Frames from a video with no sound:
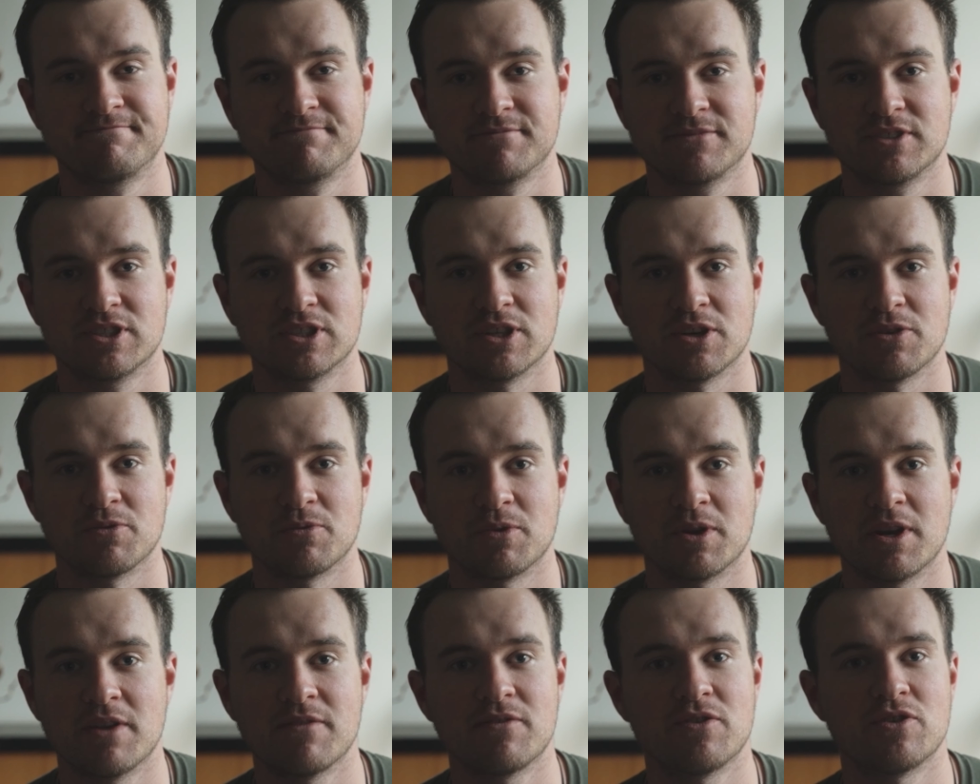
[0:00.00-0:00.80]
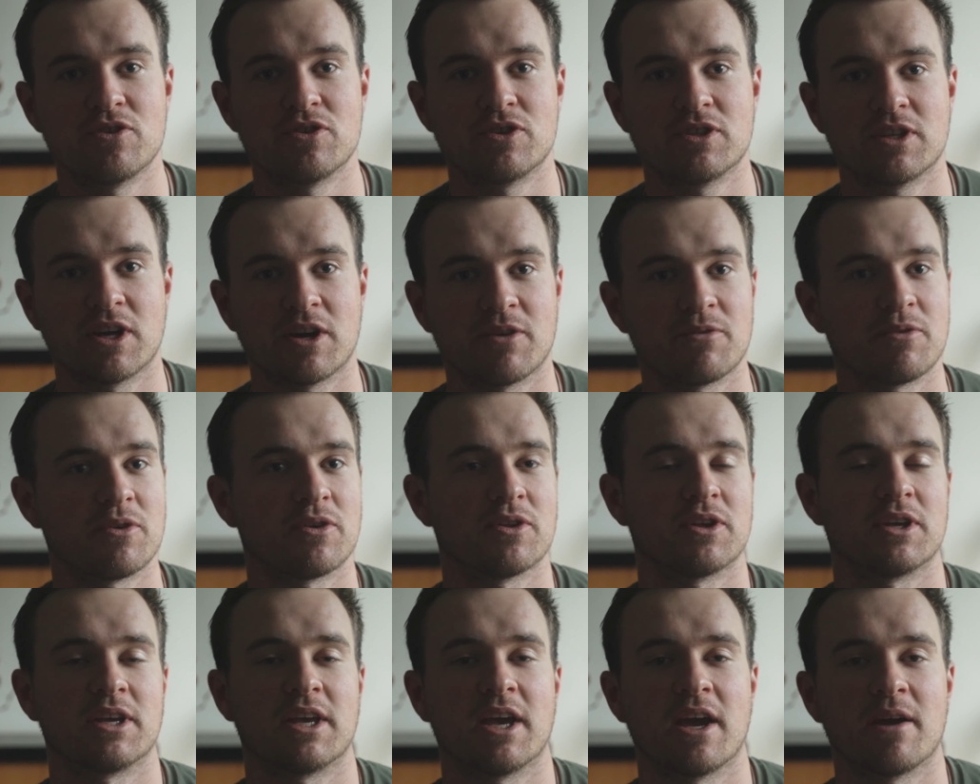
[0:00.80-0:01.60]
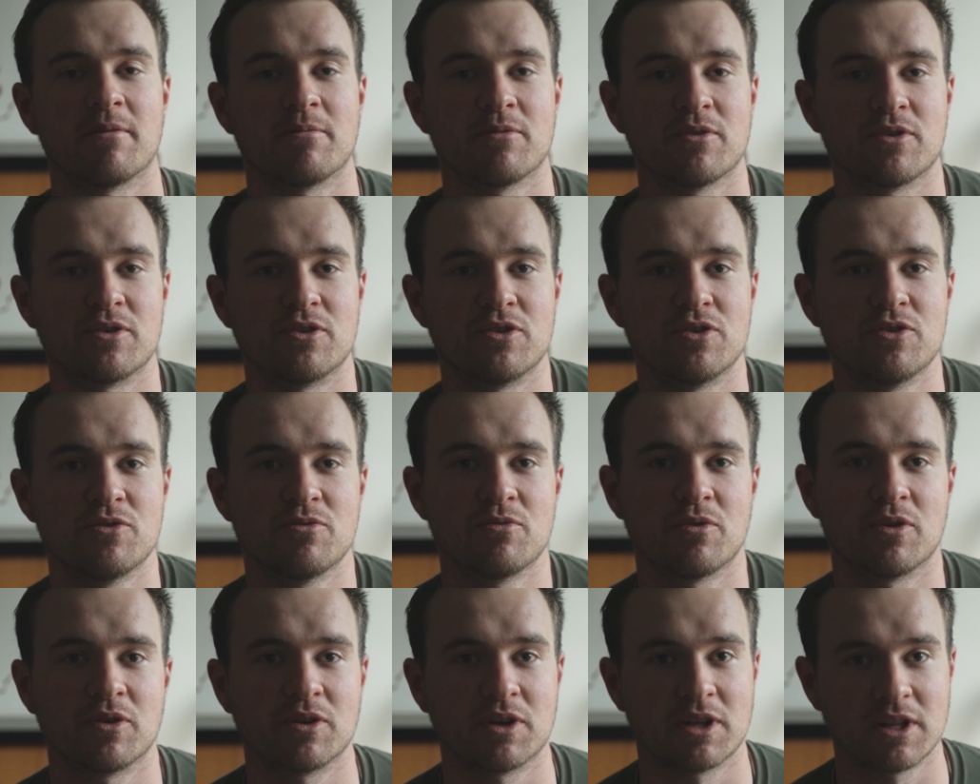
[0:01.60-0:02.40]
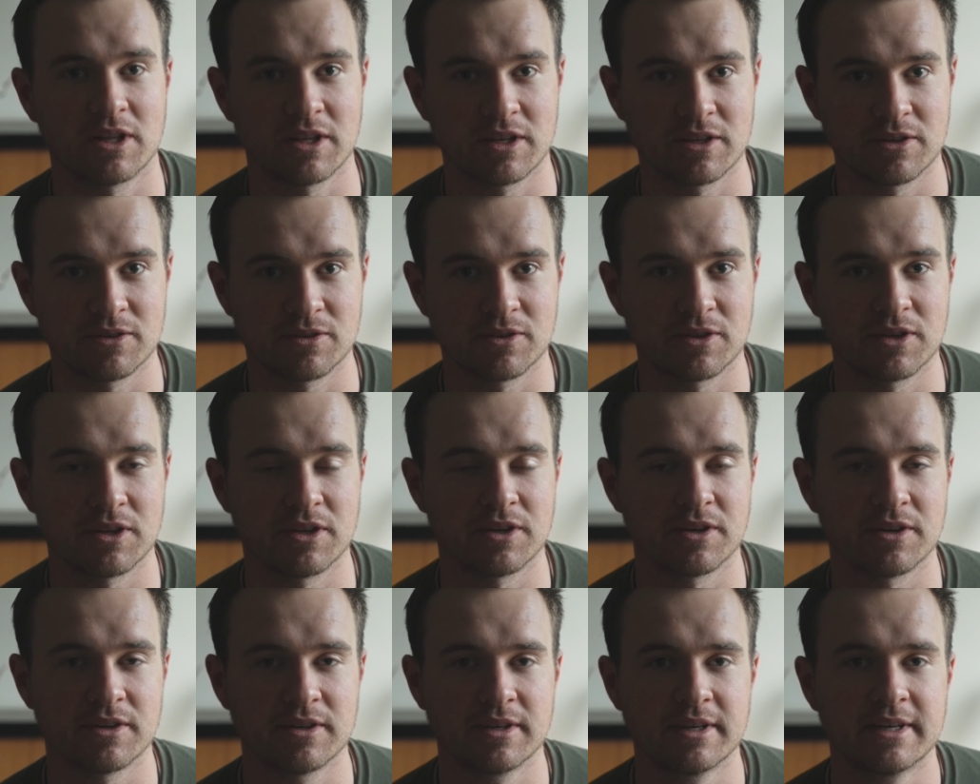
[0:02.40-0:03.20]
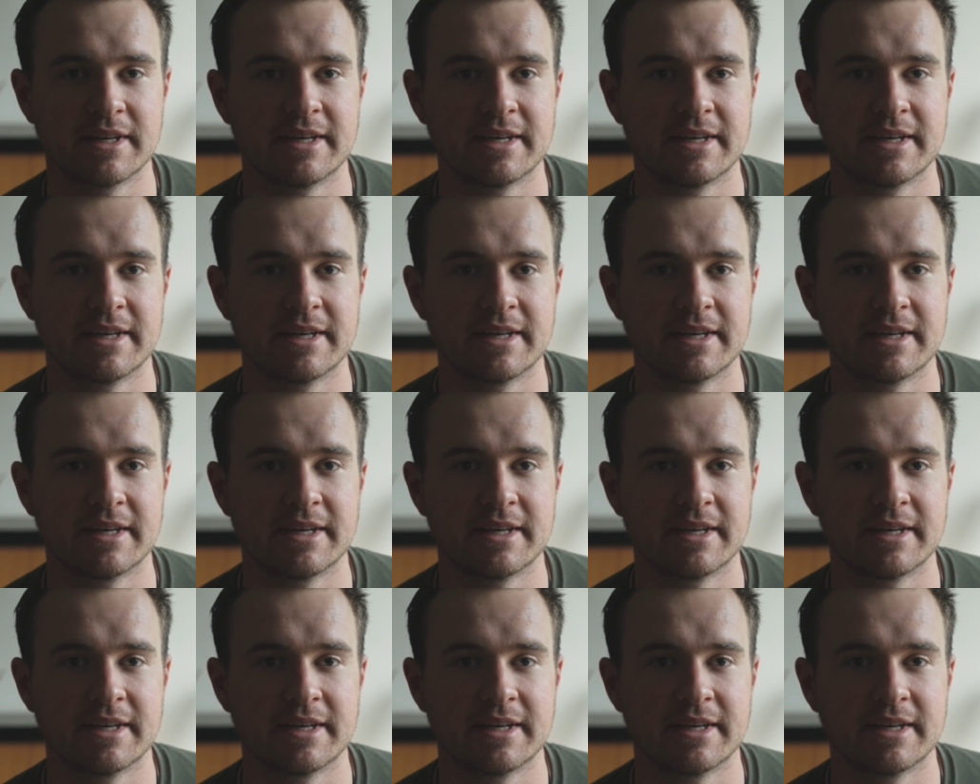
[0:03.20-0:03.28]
So whenever you start rolling camera and you want clean audio,